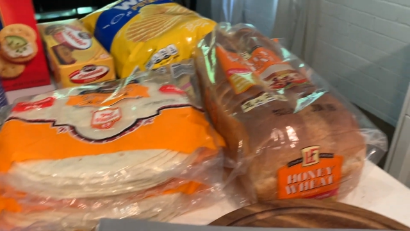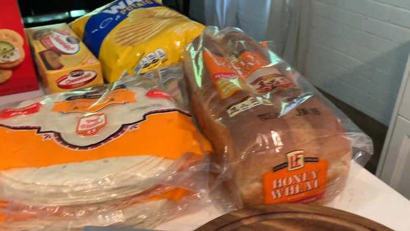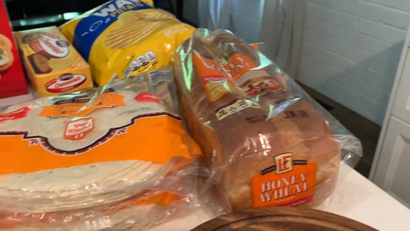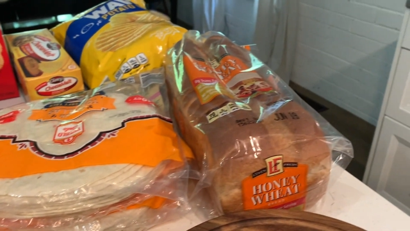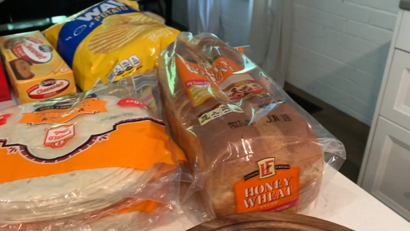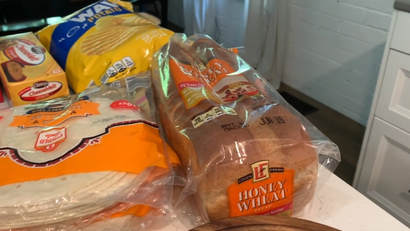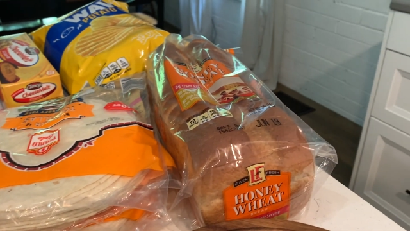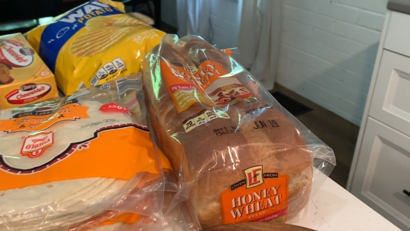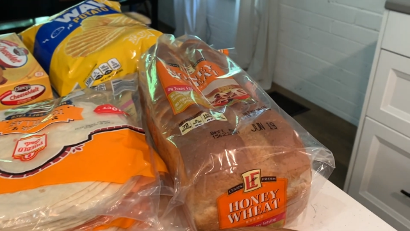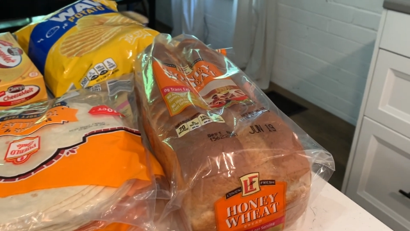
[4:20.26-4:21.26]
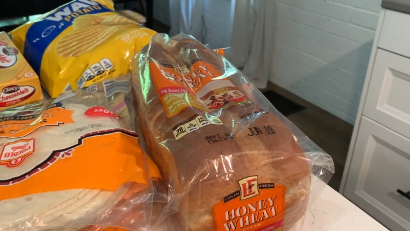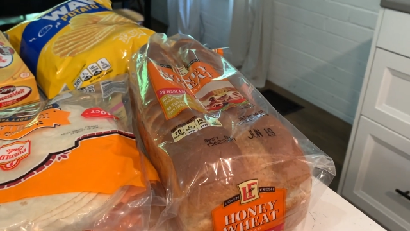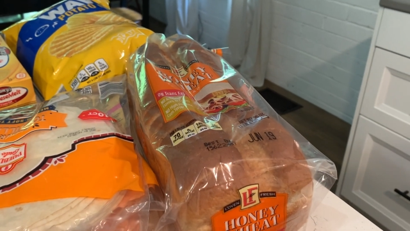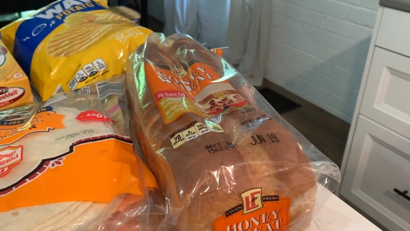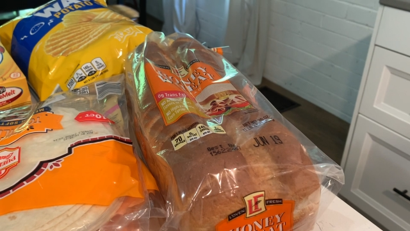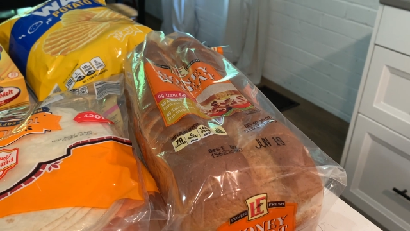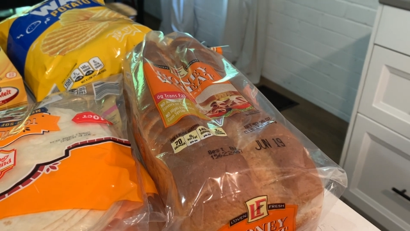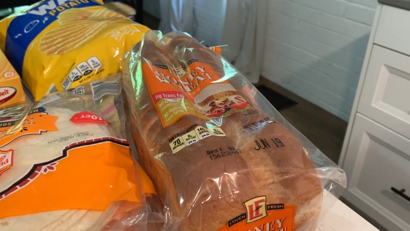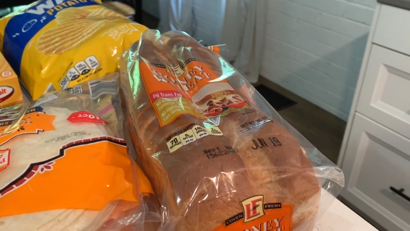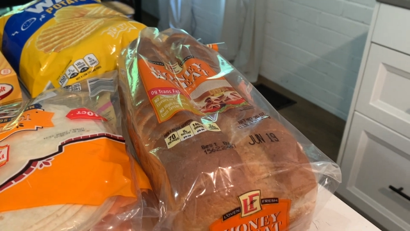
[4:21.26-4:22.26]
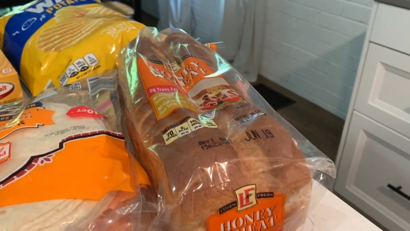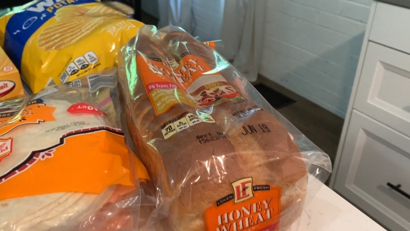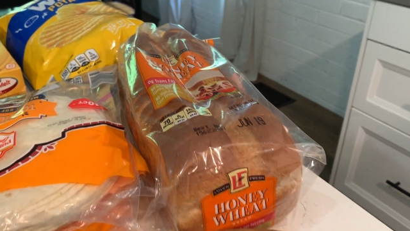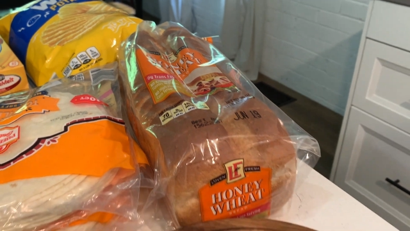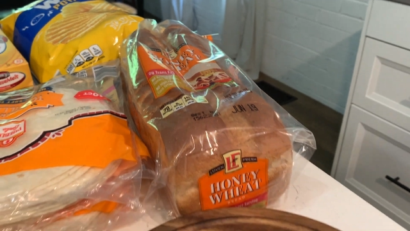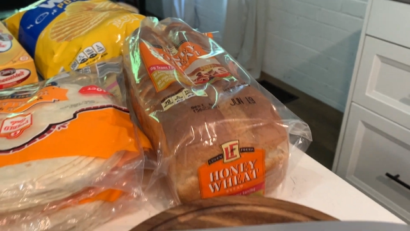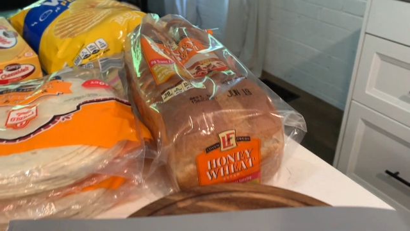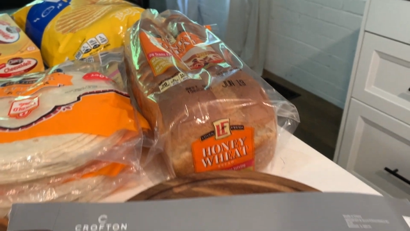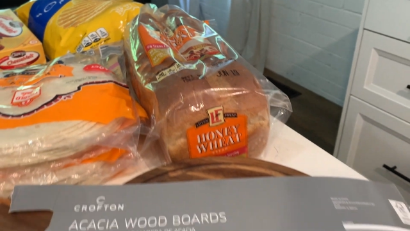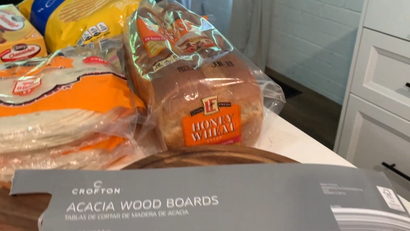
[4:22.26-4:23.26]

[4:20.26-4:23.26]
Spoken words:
No face is visible, so there are no lips to read.